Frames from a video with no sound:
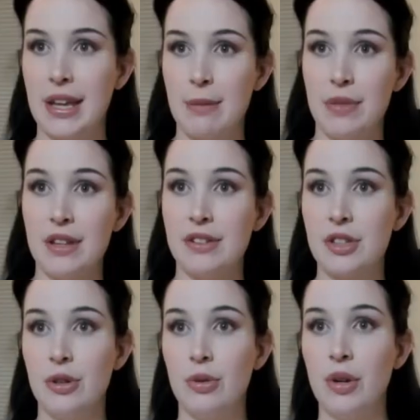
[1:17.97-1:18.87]
Keep these
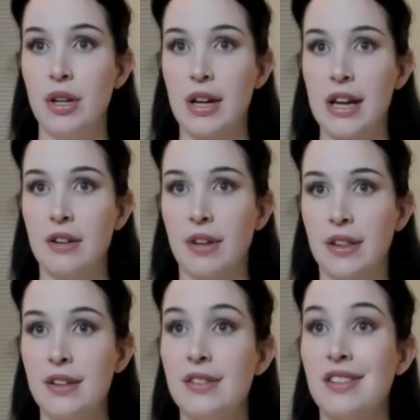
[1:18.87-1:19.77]
two kind of
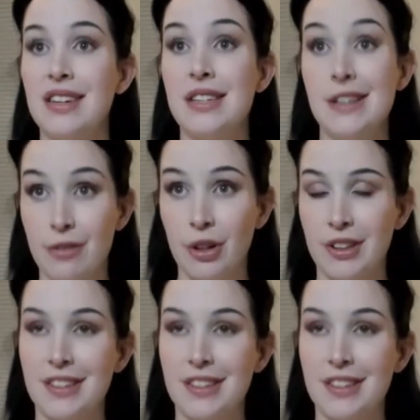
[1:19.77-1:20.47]
like this is a default.